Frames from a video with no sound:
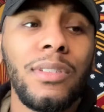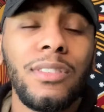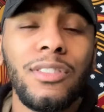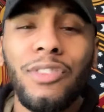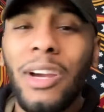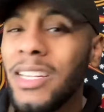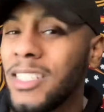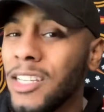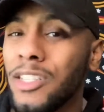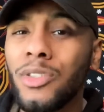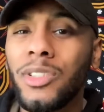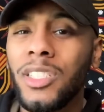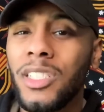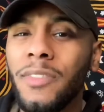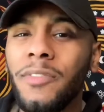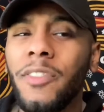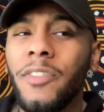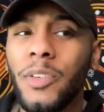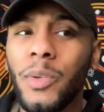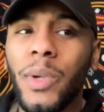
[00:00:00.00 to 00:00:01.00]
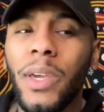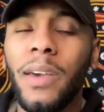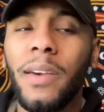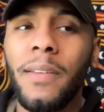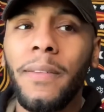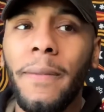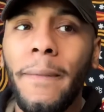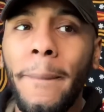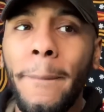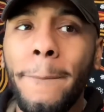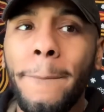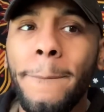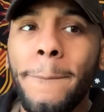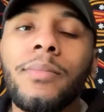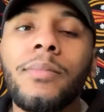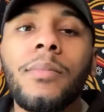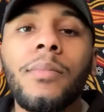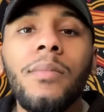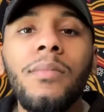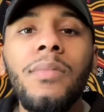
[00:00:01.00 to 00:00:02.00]
try to schedule a shift if you can.
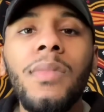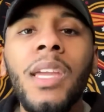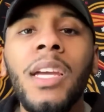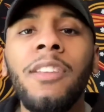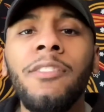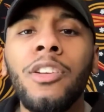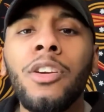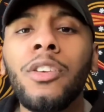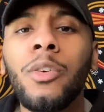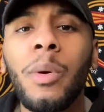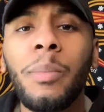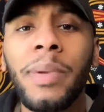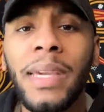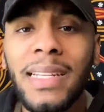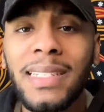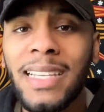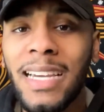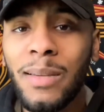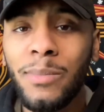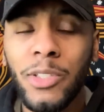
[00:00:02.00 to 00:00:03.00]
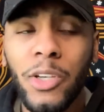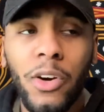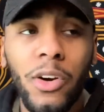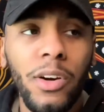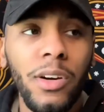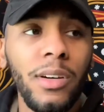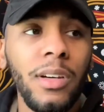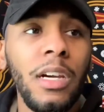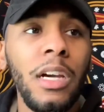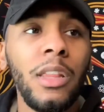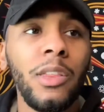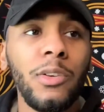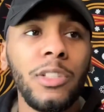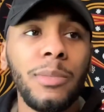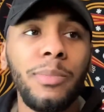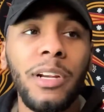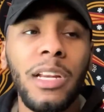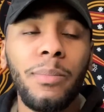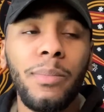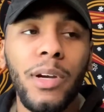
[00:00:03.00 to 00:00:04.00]
And if you don't know what peak times are, those are
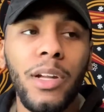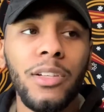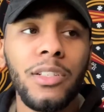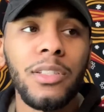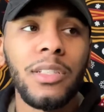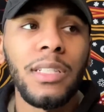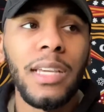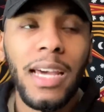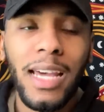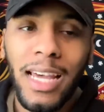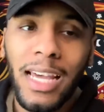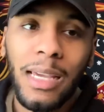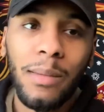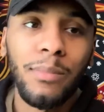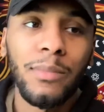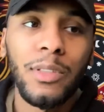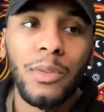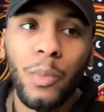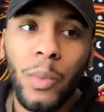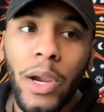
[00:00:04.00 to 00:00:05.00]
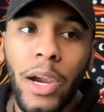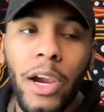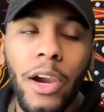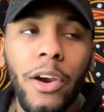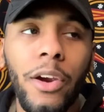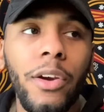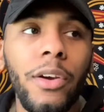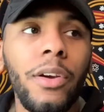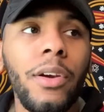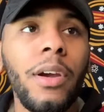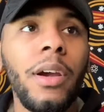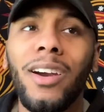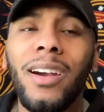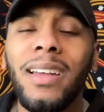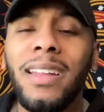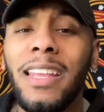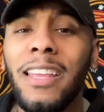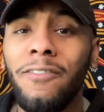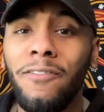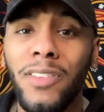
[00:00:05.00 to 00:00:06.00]
pretty much times where
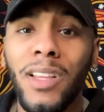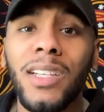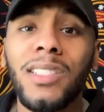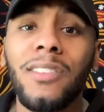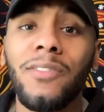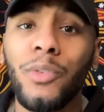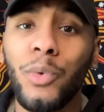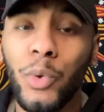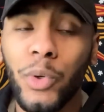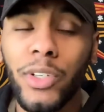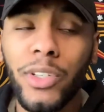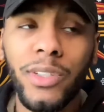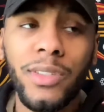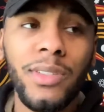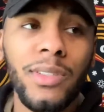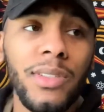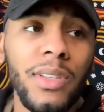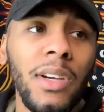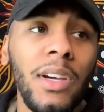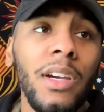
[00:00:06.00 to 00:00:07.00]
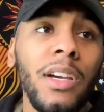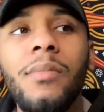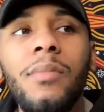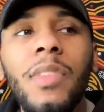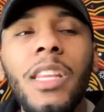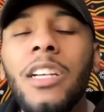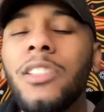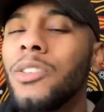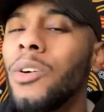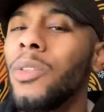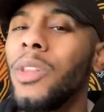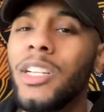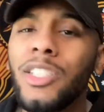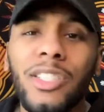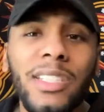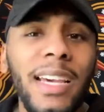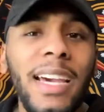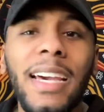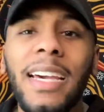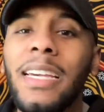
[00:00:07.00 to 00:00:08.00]
an influx of orders. So
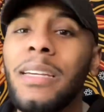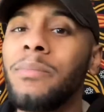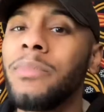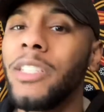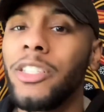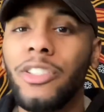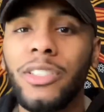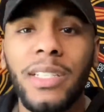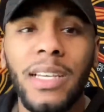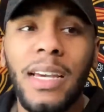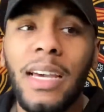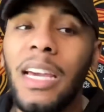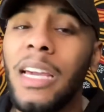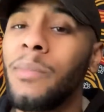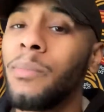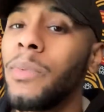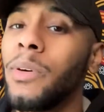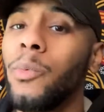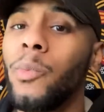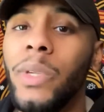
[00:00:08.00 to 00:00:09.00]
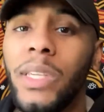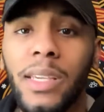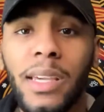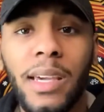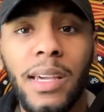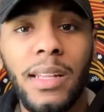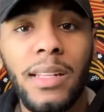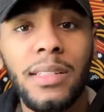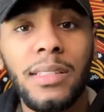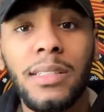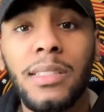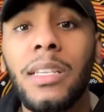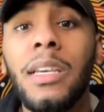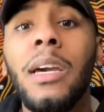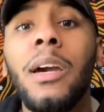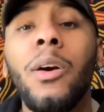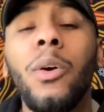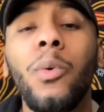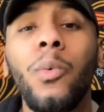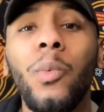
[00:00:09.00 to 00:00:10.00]
lunchtime, dinner time, weekends,
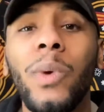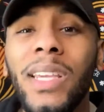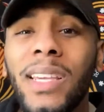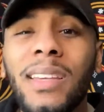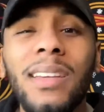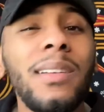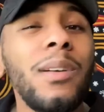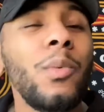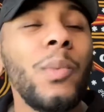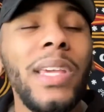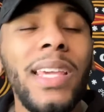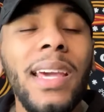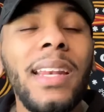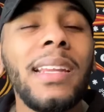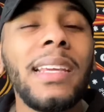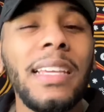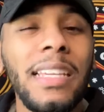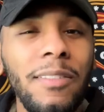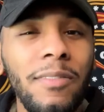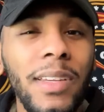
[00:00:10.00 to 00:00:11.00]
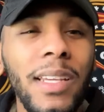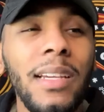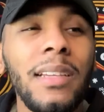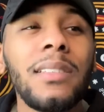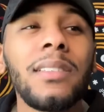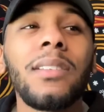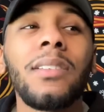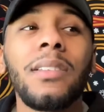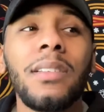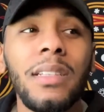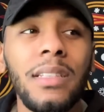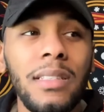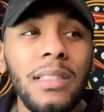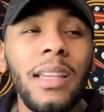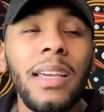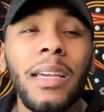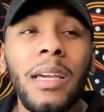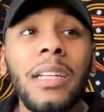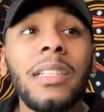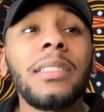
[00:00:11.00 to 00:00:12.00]
weekend evenings is
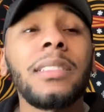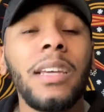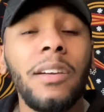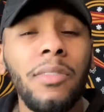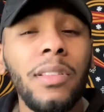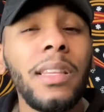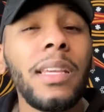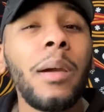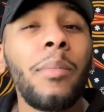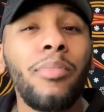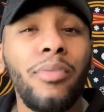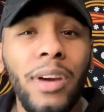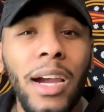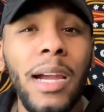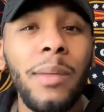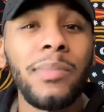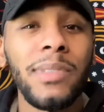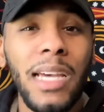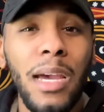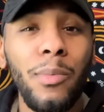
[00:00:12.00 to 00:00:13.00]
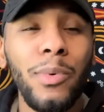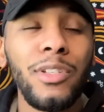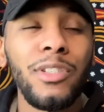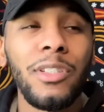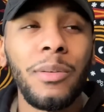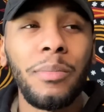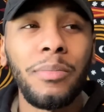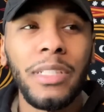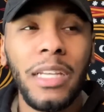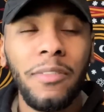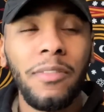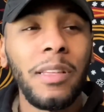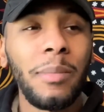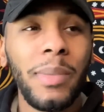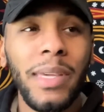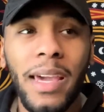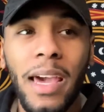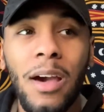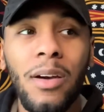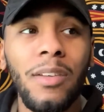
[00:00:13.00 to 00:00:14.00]
definitely a prime time. We should
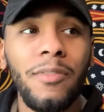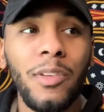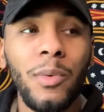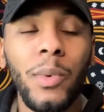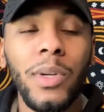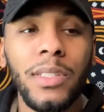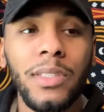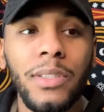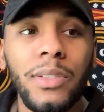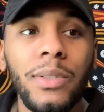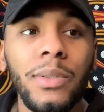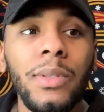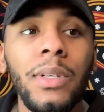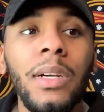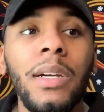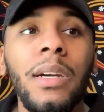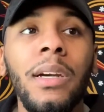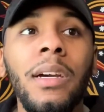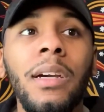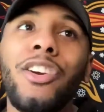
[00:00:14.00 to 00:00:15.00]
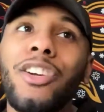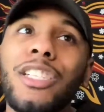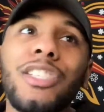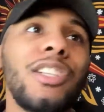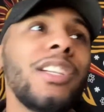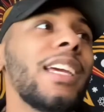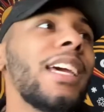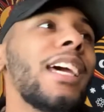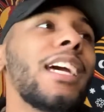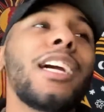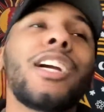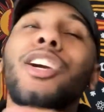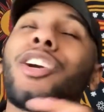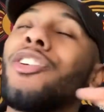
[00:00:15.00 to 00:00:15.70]
definitely be out if you want to. You're just gonna get